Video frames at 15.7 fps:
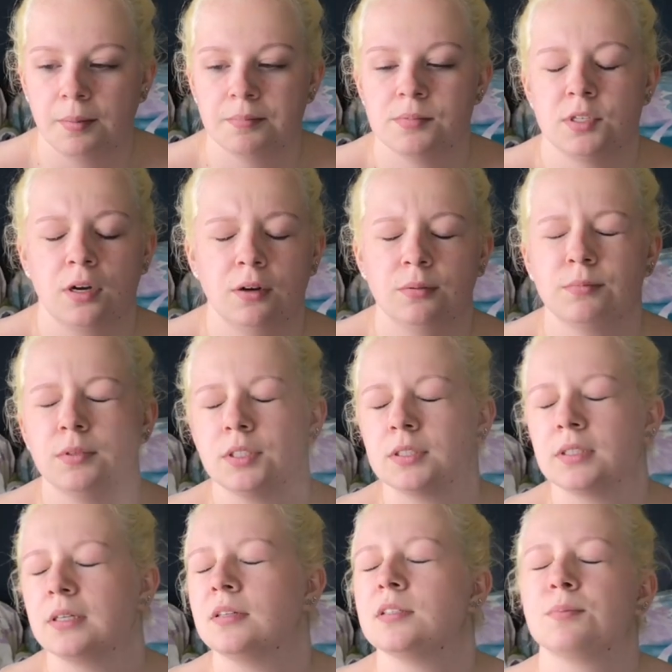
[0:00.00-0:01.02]
So we're
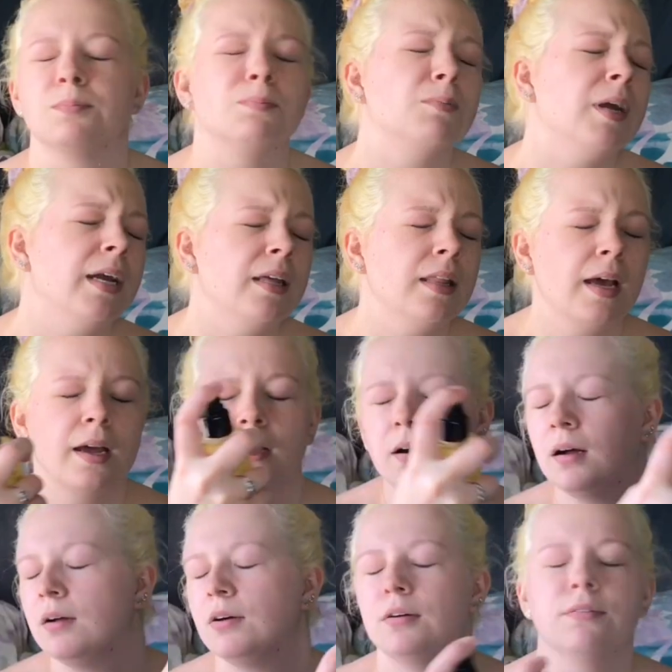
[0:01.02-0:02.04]
just gonna spray that
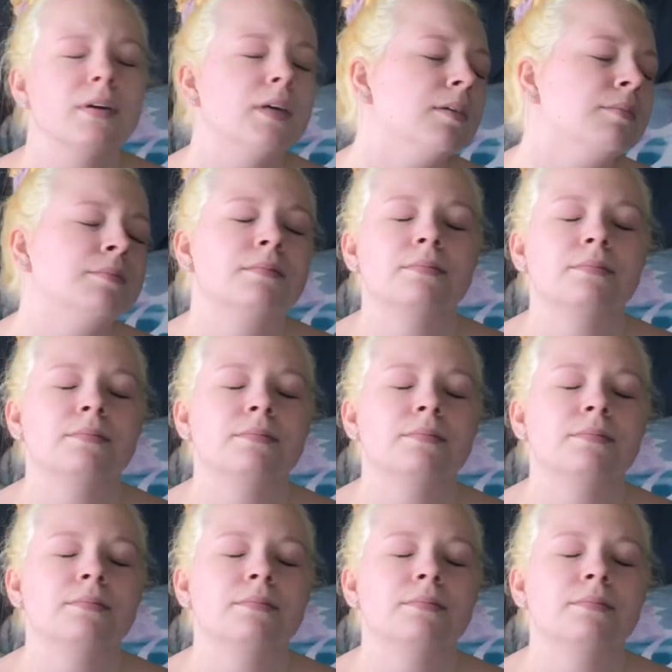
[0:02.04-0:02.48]
all over.